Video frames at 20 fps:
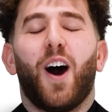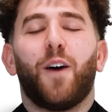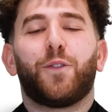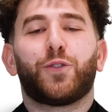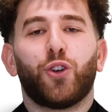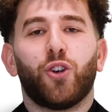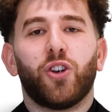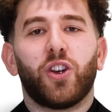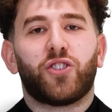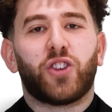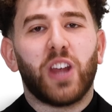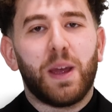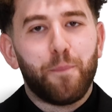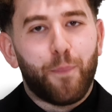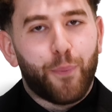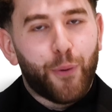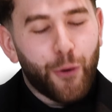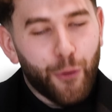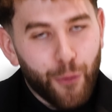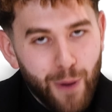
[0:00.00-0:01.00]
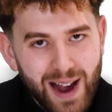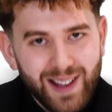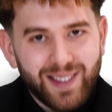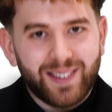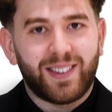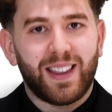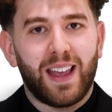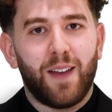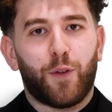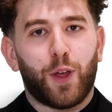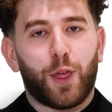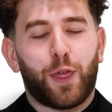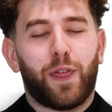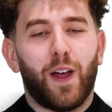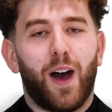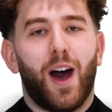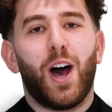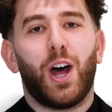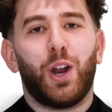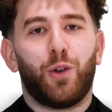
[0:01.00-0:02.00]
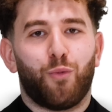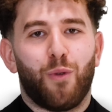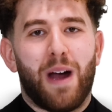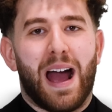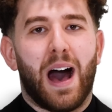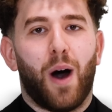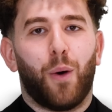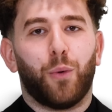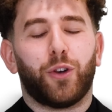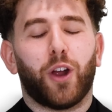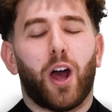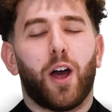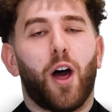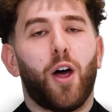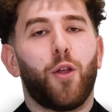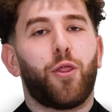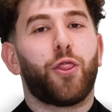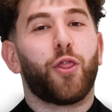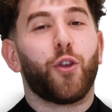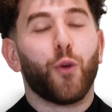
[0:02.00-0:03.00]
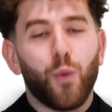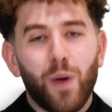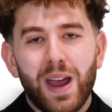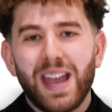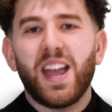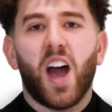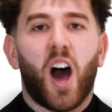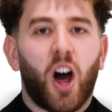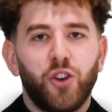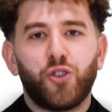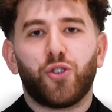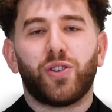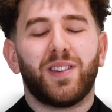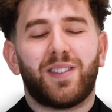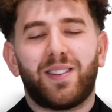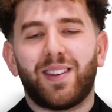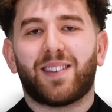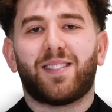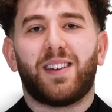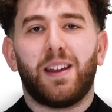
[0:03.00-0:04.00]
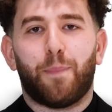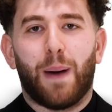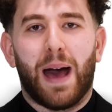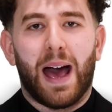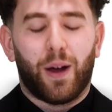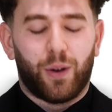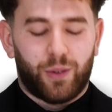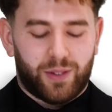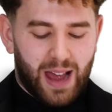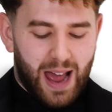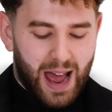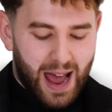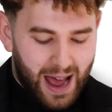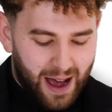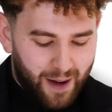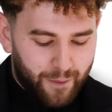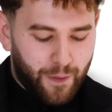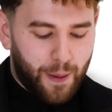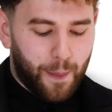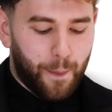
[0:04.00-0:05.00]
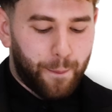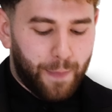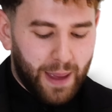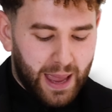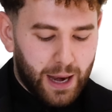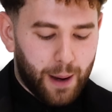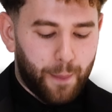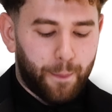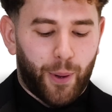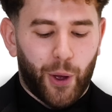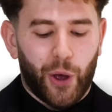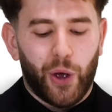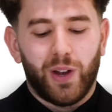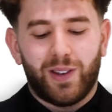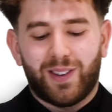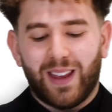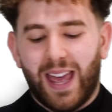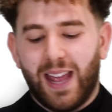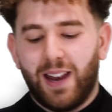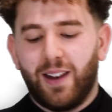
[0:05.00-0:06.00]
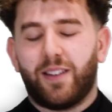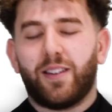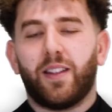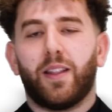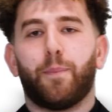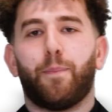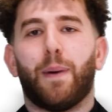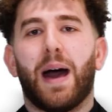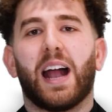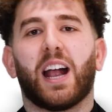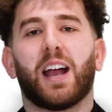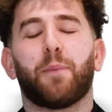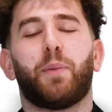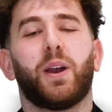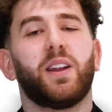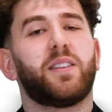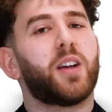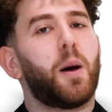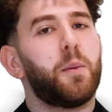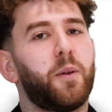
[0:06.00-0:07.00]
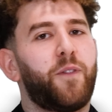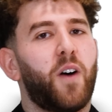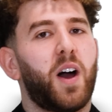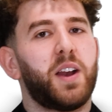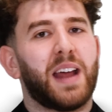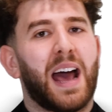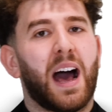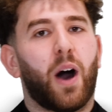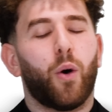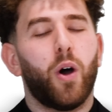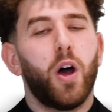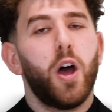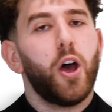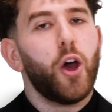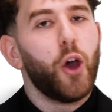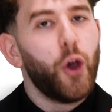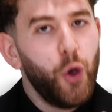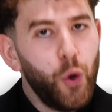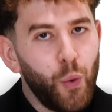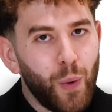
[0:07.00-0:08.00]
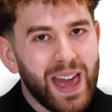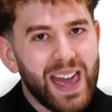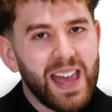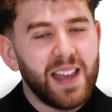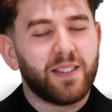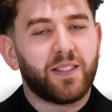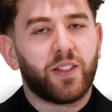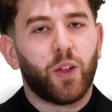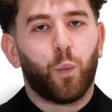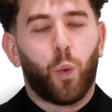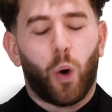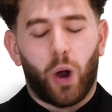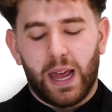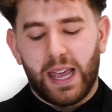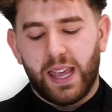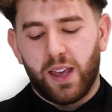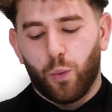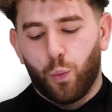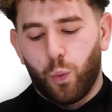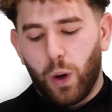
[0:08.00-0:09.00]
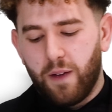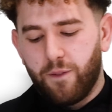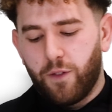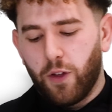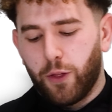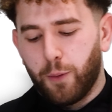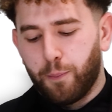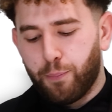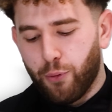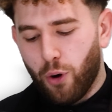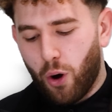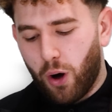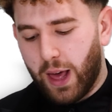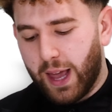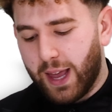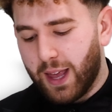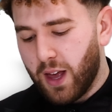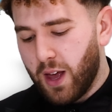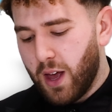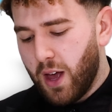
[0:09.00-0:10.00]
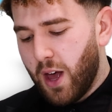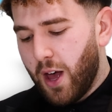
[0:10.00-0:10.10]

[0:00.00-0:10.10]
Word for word: After an impressive third round, £360 have been put into the bank. But it's to find out who is the Wally with the Brolly?